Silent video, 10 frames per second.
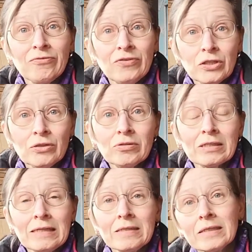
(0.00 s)
for you to
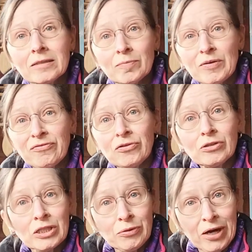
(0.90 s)
consider before
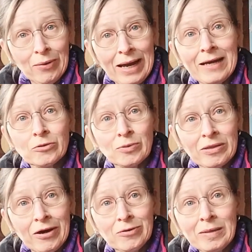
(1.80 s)
you go ahead with
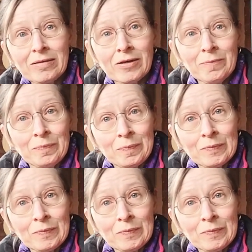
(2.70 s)
homing them.